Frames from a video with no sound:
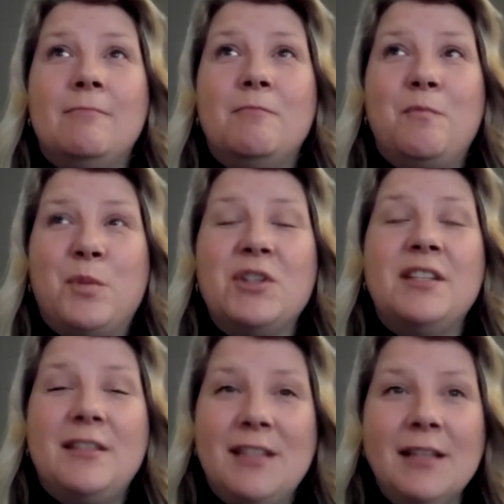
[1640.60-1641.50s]

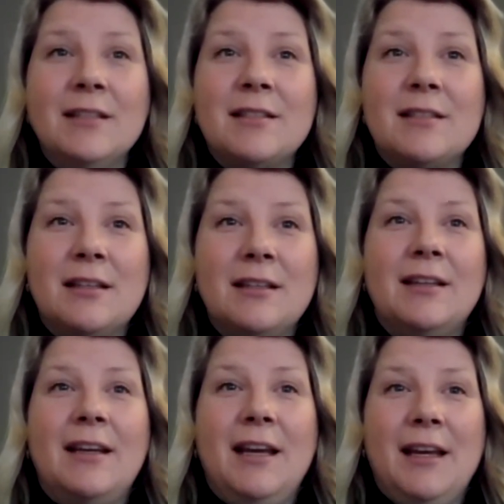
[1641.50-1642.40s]
Persistence
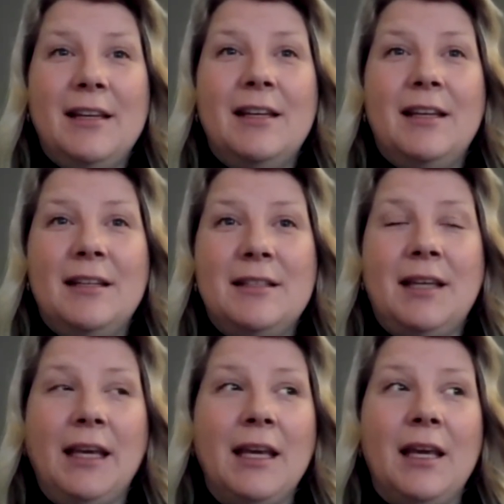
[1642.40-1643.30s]
is
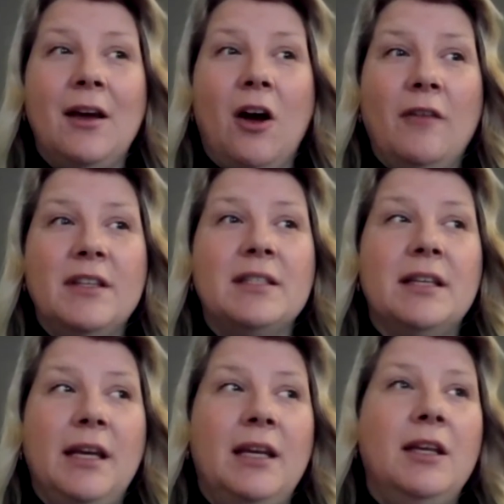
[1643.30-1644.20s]
key.
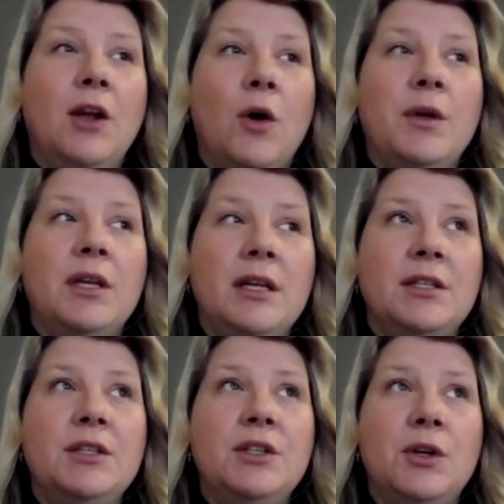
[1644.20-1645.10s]
Obviously, you need
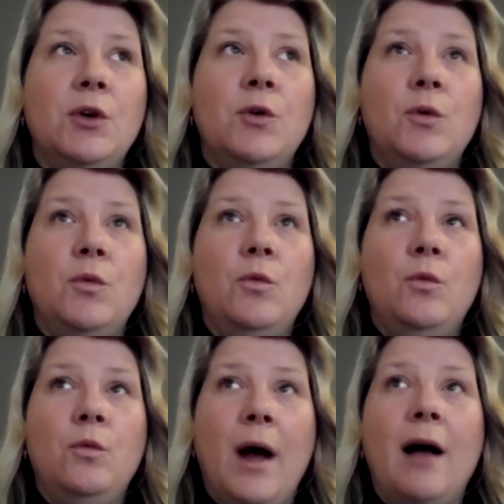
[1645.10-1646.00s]
to do
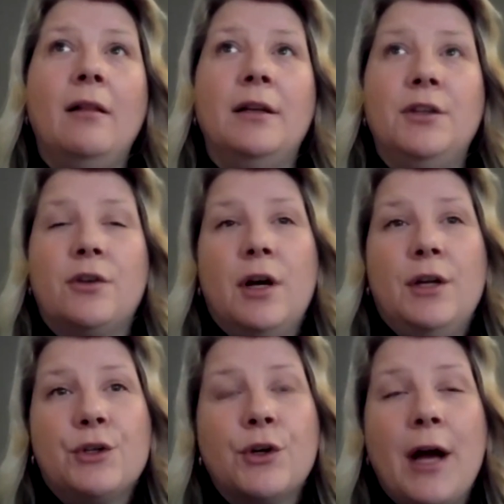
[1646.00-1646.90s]
well in your
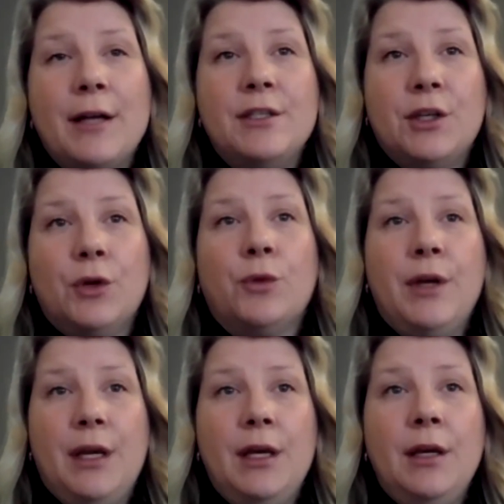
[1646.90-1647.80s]
undergrad
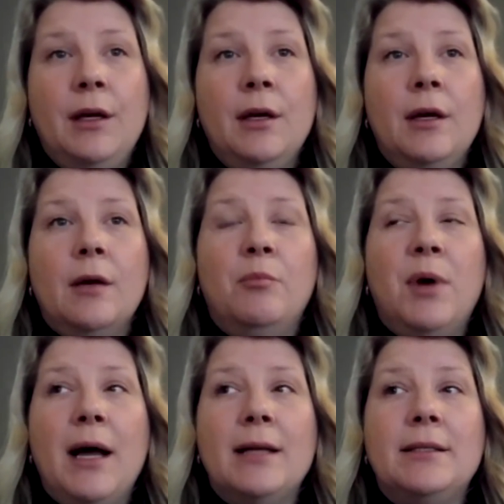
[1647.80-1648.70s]
degree,
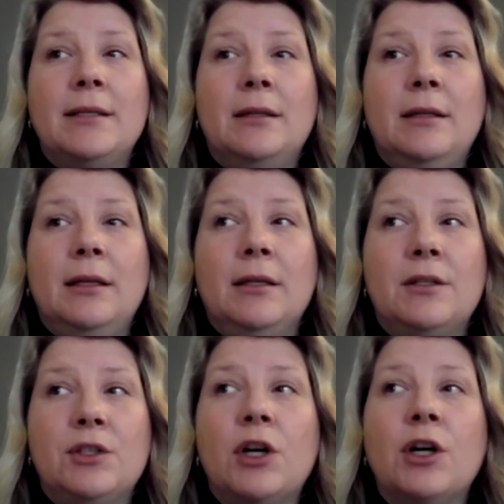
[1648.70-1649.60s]
but
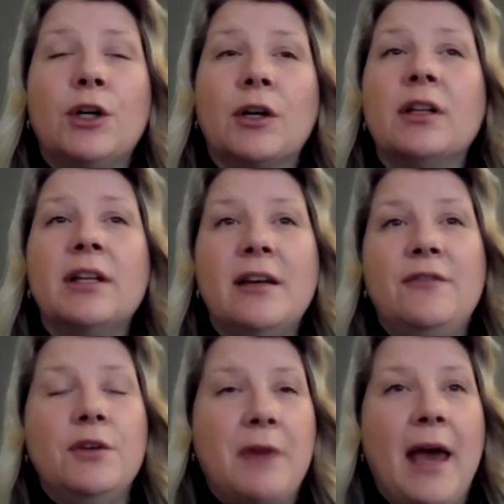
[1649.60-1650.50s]
start early
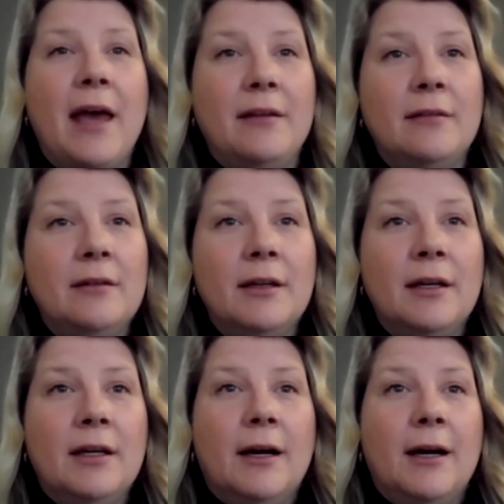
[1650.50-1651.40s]
if you can.
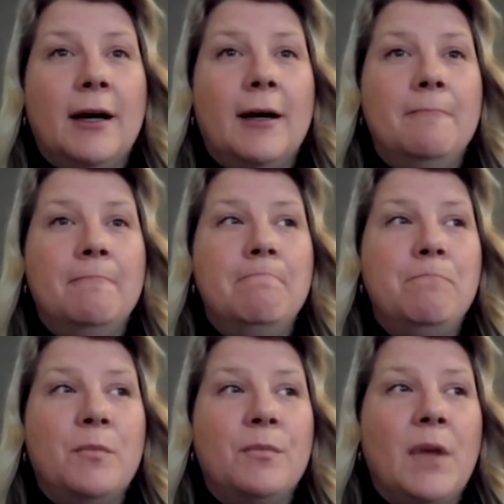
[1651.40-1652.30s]

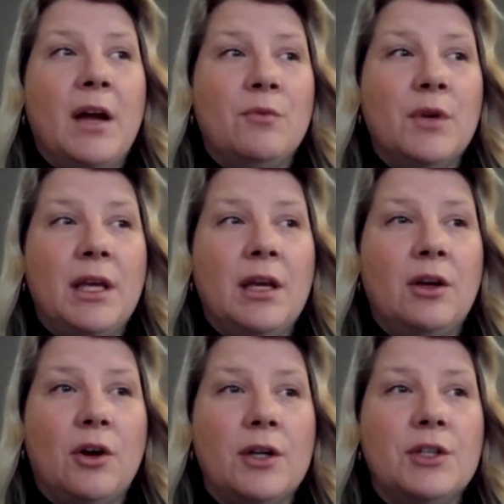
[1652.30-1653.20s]
I really
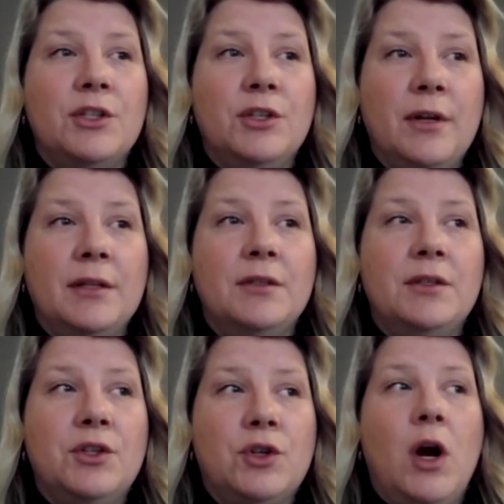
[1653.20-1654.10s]
encourage students
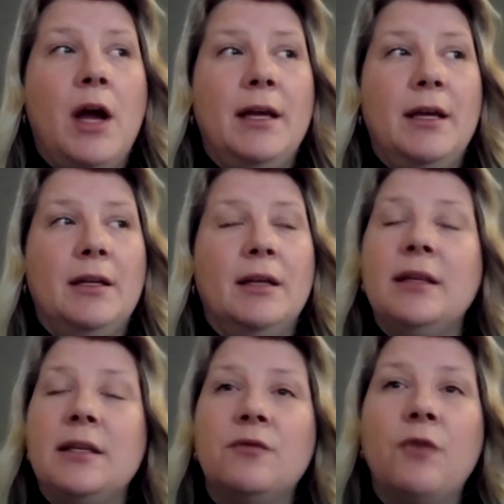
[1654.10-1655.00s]
to try and at
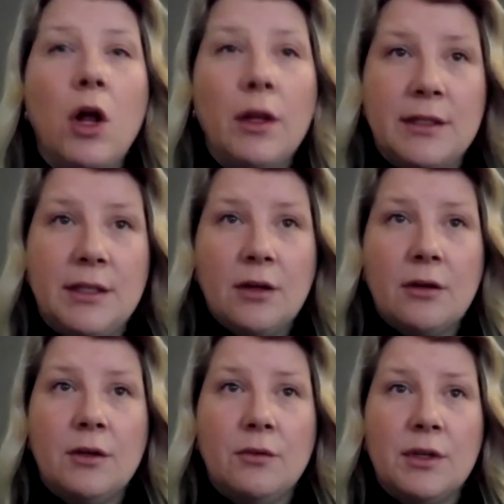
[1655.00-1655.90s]
least
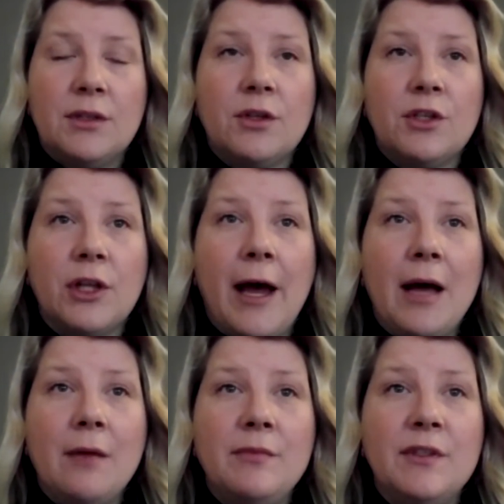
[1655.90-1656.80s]
volunteer in research
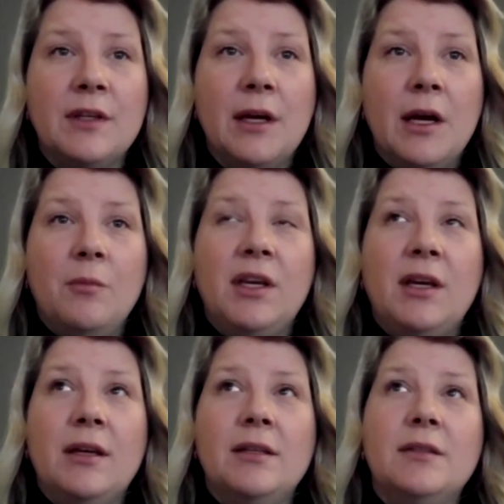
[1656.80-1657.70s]
labs,
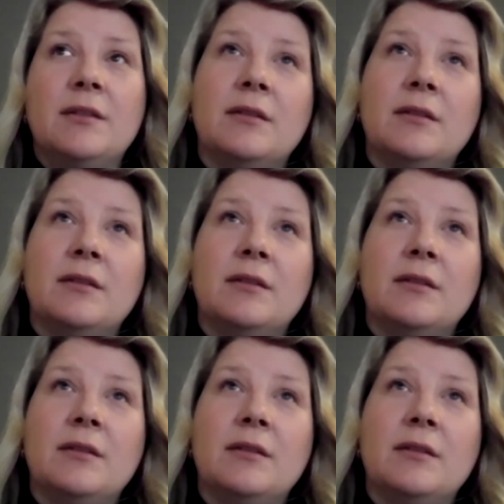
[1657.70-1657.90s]
because